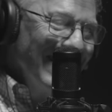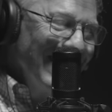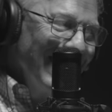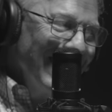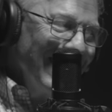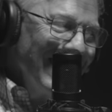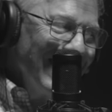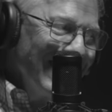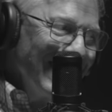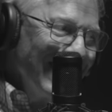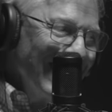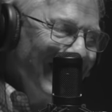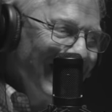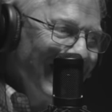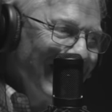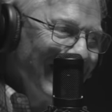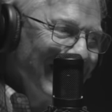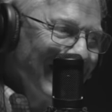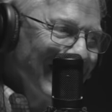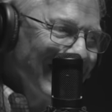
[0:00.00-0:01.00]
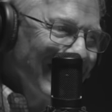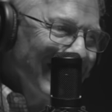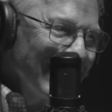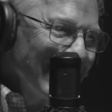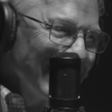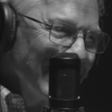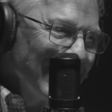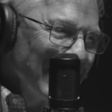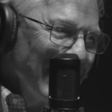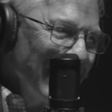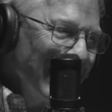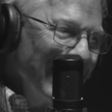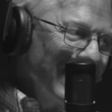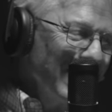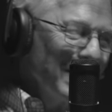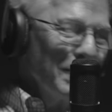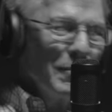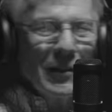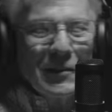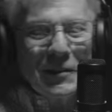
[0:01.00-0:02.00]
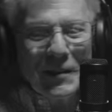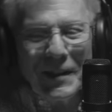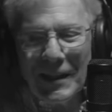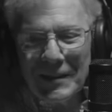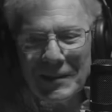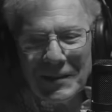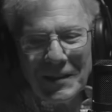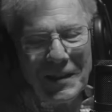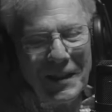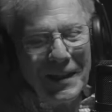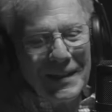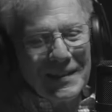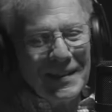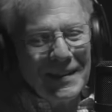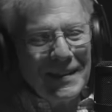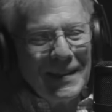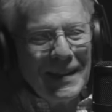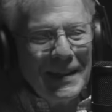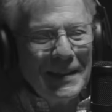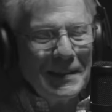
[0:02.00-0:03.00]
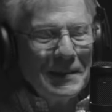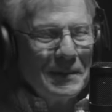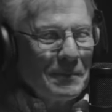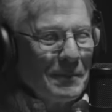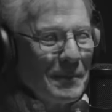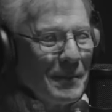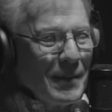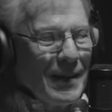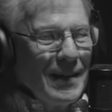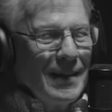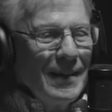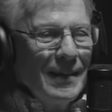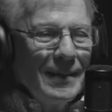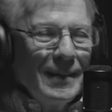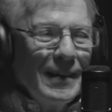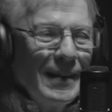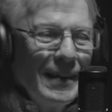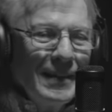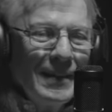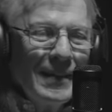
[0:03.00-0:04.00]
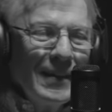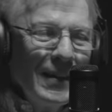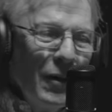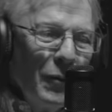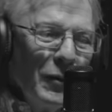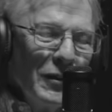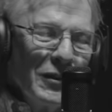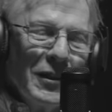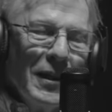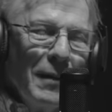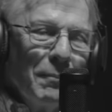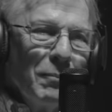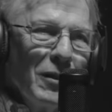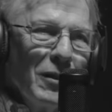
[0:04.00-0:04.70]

And he and a bunch of guys had collected that. And he always kept